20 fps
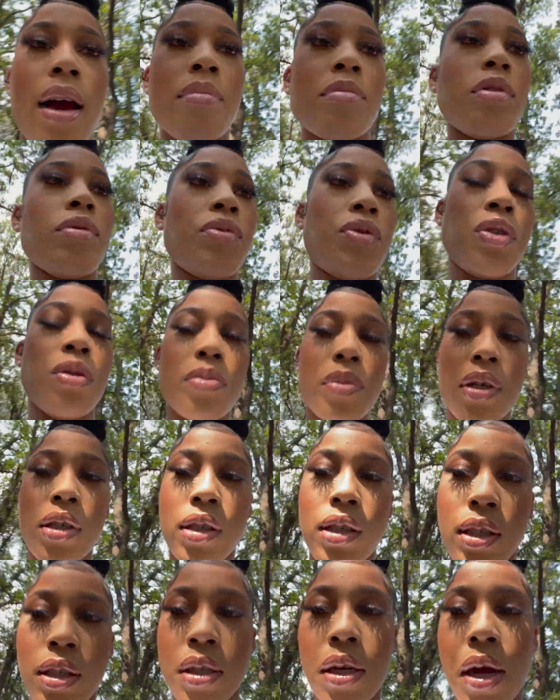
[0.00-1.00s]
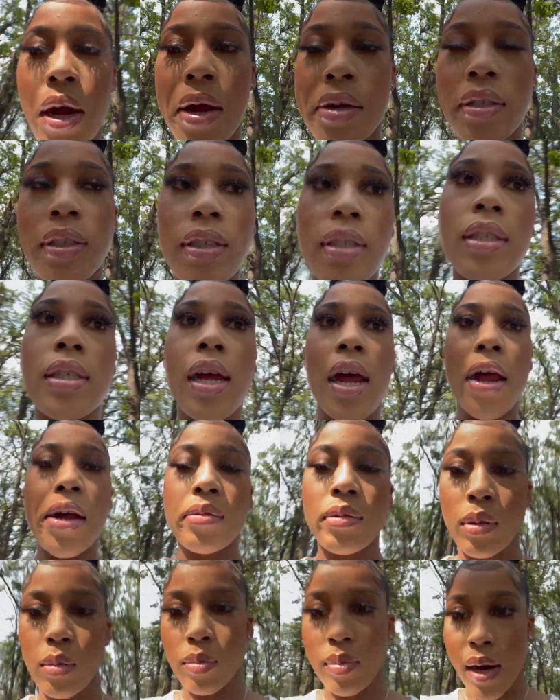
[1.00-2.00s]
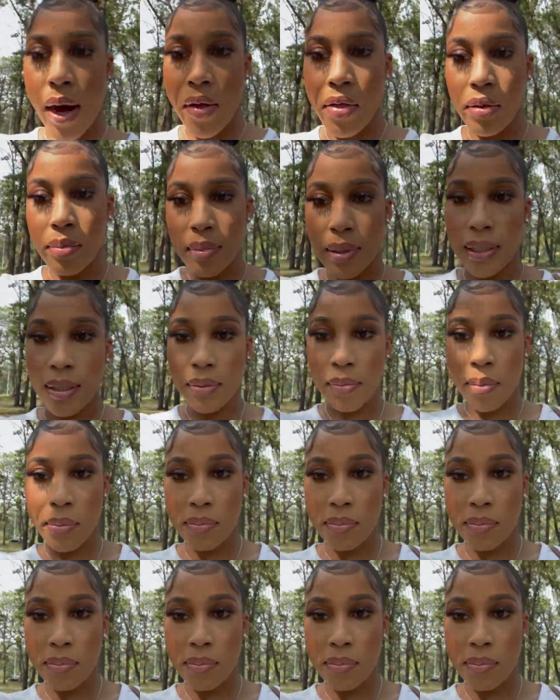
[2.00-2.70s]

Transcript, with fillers: move too much, it won't bother me.